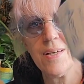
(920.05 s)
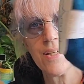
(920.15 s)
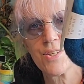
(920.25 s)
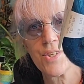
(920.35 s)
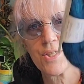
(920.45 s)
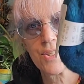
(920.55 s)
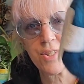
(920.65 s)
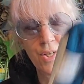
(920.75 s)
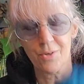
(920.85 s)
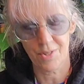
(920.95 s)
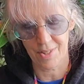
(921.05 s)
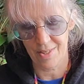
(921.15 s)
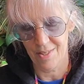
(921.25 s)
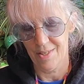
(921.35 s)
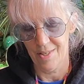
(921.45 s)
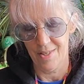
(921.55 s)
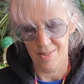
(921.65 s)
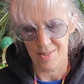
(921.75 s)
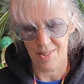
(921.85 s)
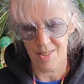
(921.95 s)
It's just literally
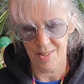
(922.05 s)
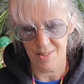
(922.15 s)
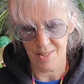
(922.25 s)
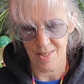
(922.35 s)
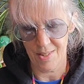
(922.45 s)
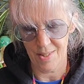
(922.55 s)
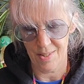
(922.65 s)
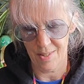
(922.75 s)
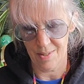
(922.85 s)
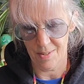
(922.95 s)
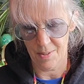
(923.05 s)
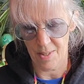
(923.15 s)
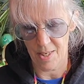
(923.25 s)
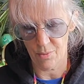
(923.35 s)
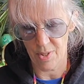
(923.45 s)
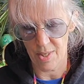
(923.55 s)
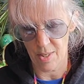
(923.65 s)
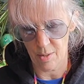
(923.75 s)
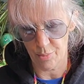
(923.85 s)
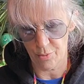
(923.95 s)
tiny
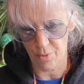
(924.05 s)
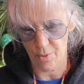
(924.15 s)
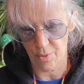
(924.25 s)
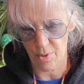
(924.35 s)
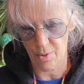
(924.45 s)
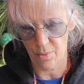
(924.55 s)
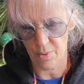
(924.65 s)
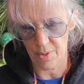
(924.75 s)
Ariel Barocco.